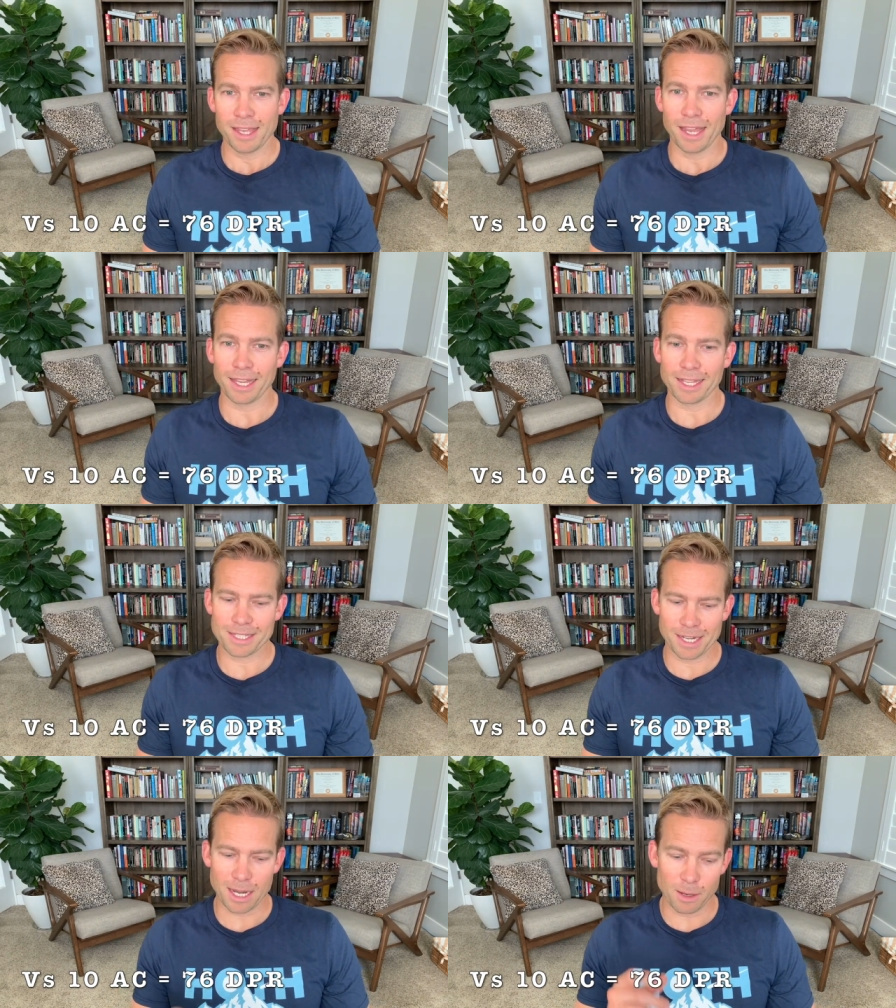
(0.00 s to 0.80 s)
And
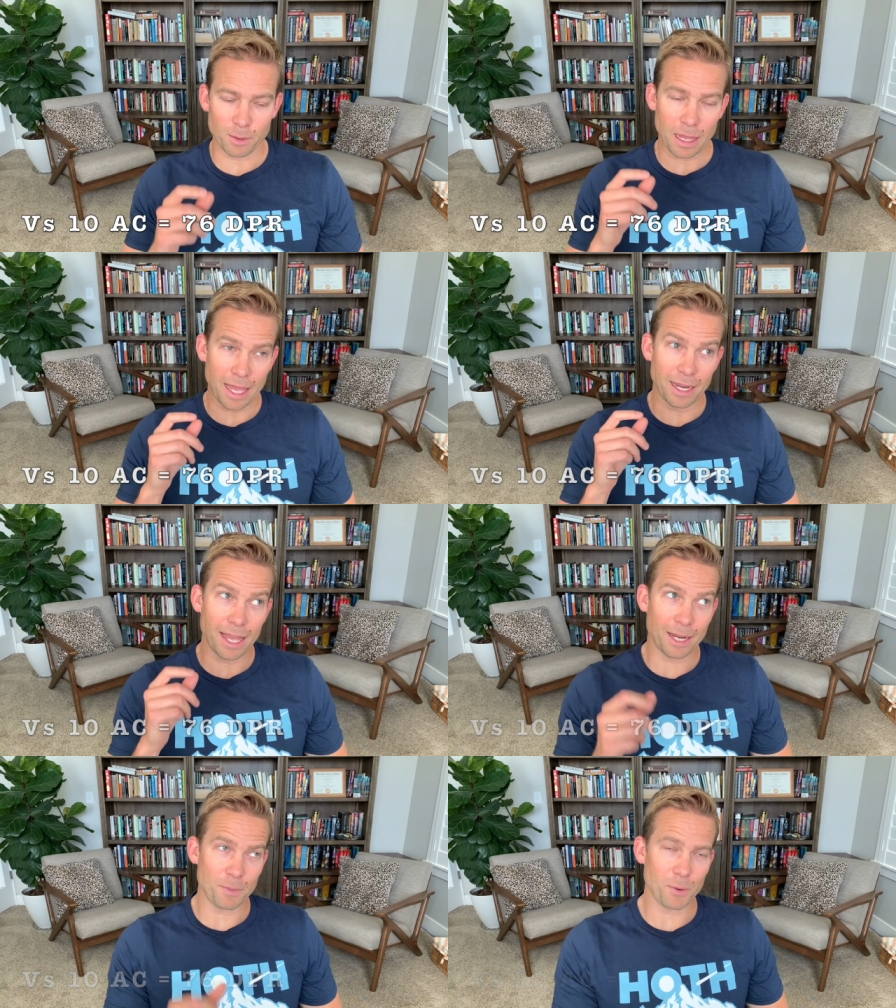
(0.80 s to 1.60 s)
against an
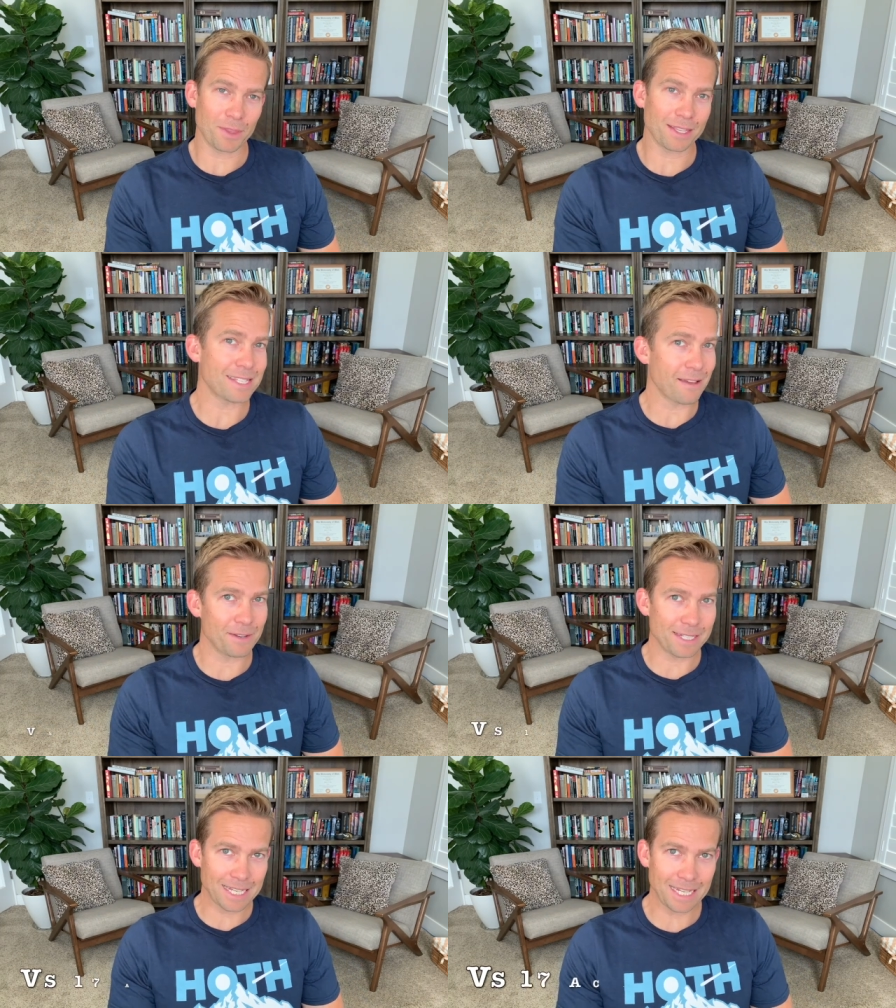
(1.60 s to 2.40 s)
enemy with a
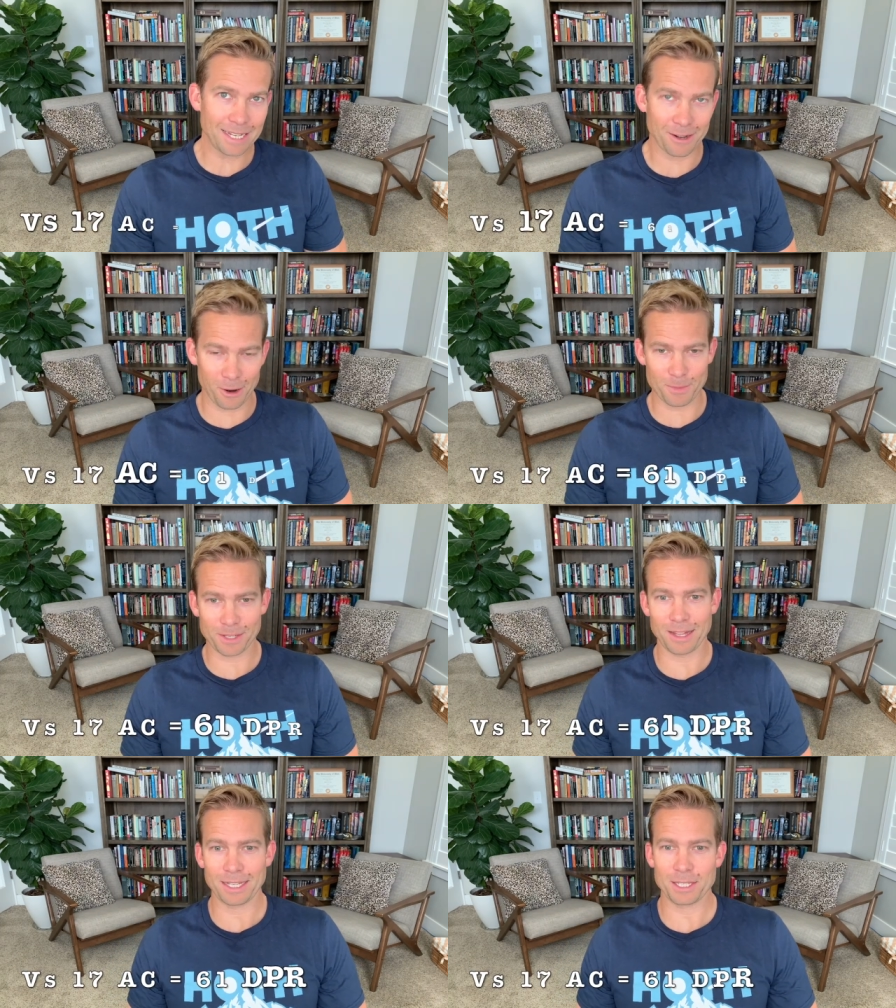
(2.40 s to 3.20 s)
17 armor
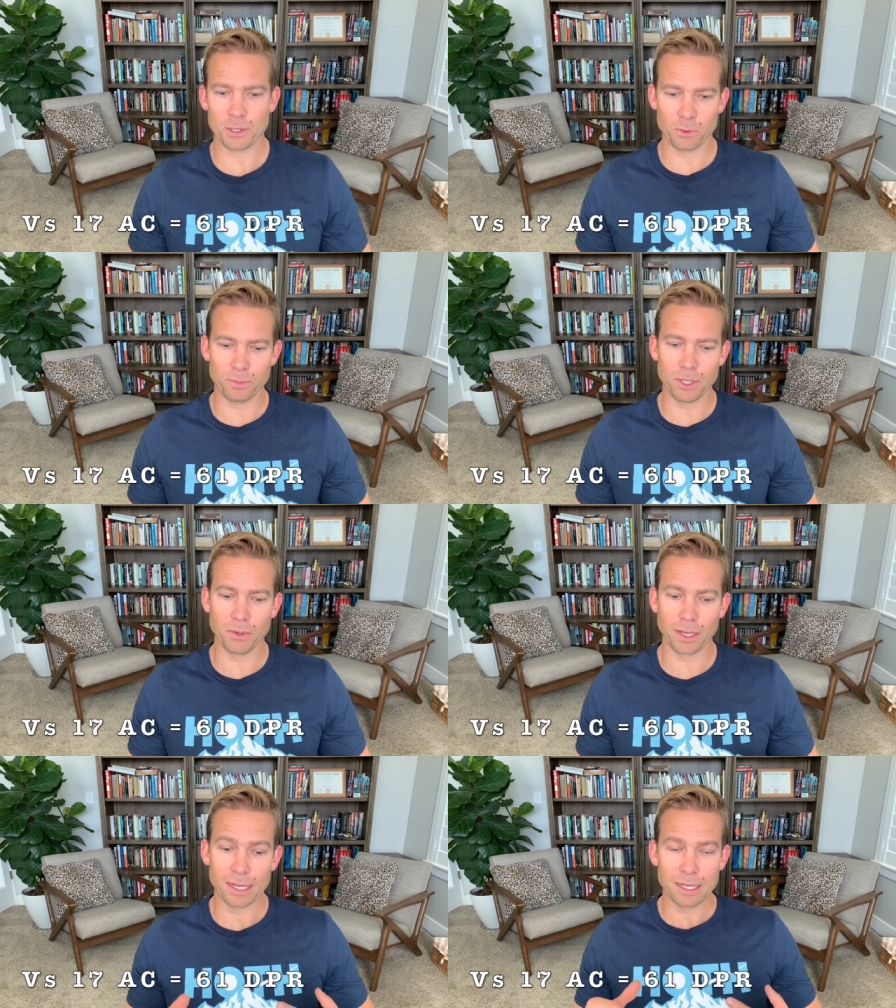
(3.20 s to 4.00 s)
class, you would be
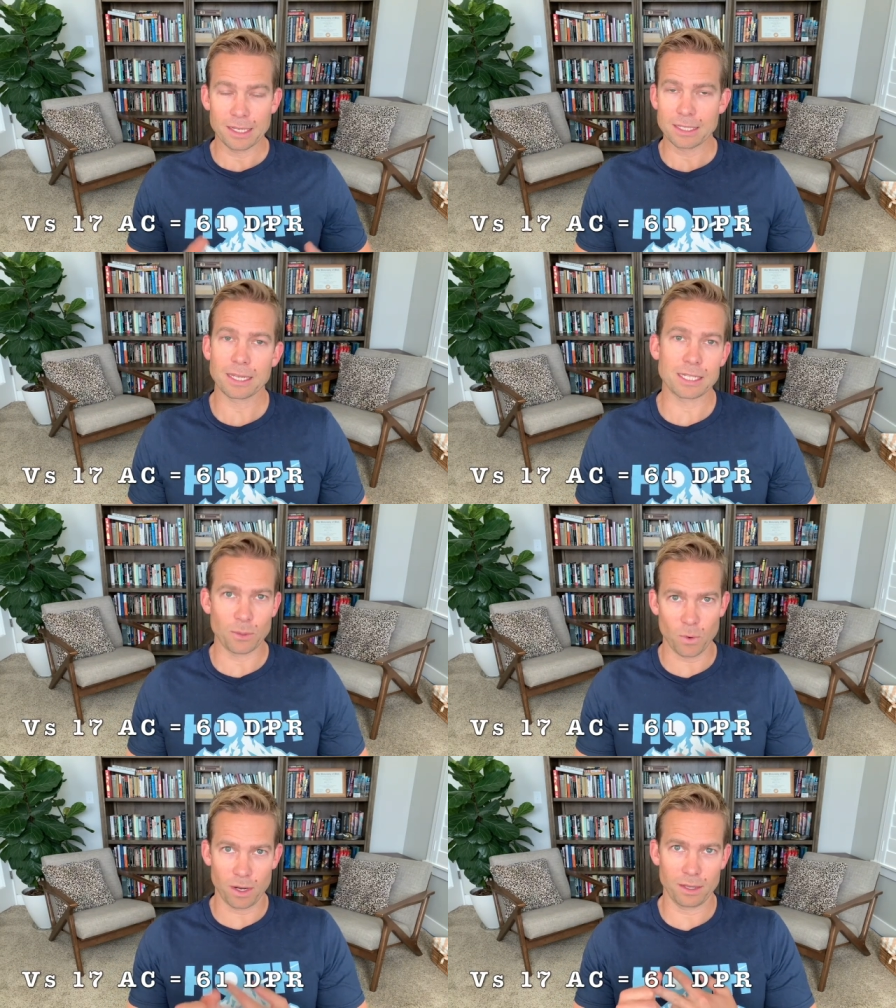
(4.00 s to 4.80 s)
doing
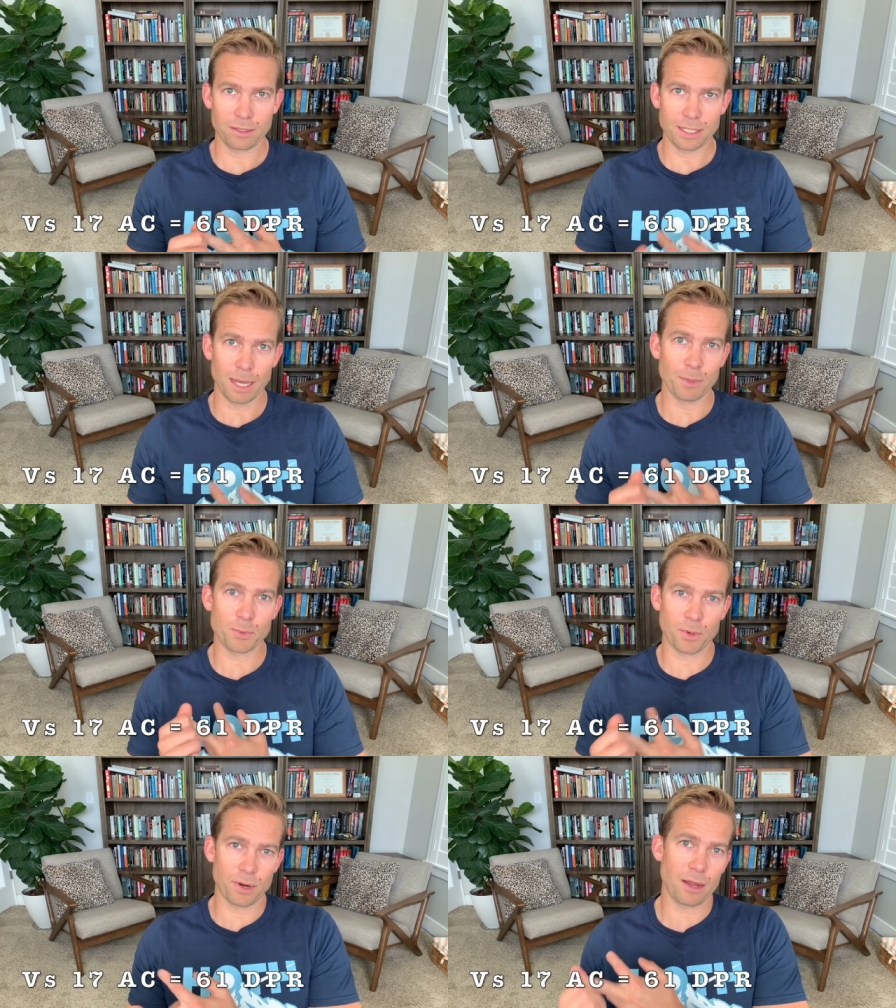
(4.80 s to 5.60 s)
61
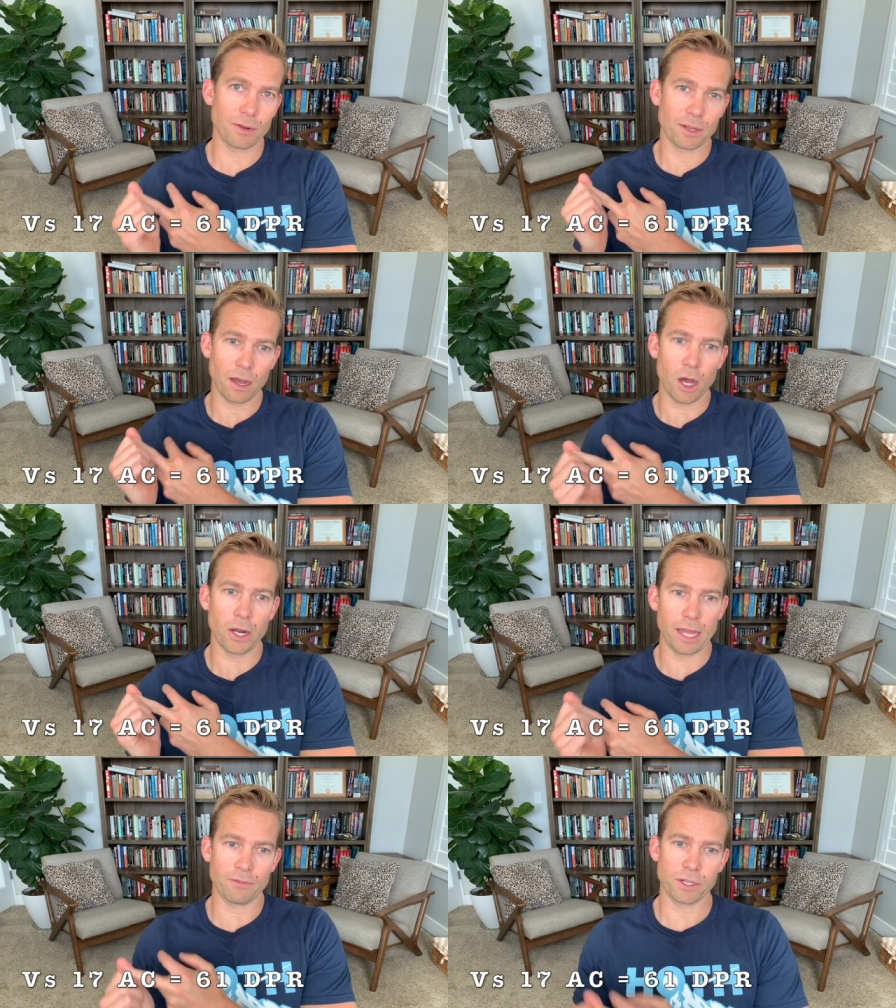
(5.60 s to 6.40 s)
damage per round
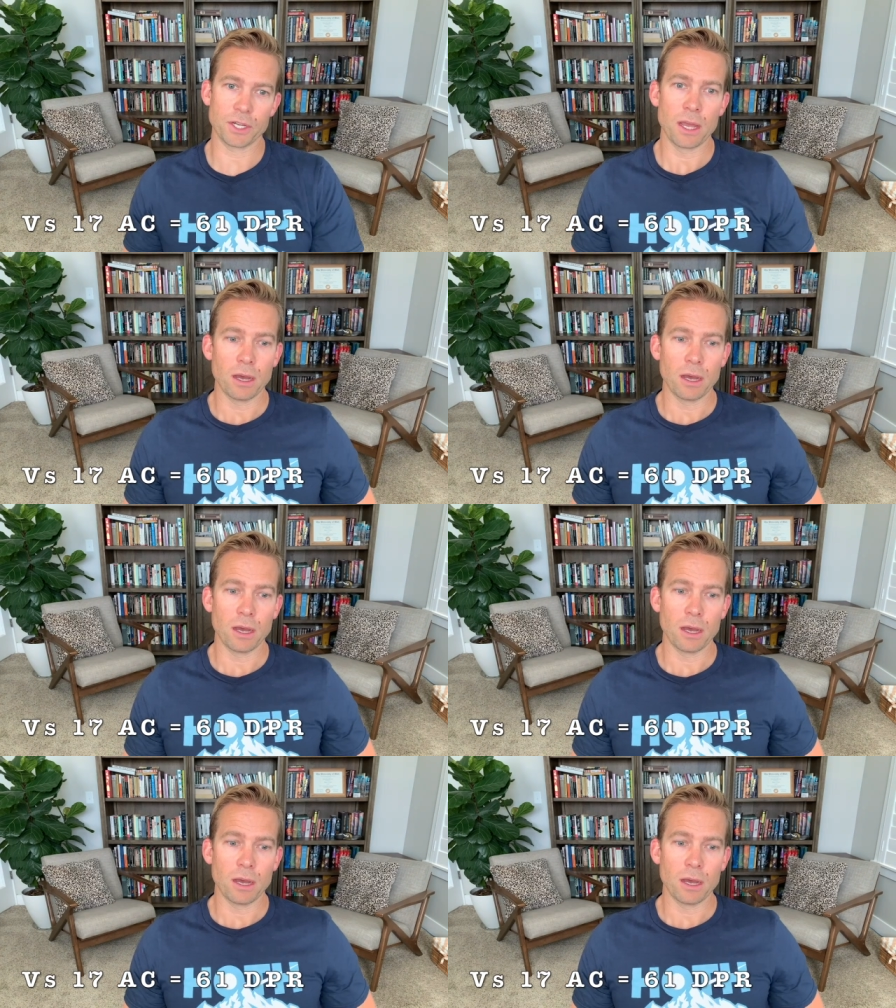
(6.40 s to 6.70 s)
on average,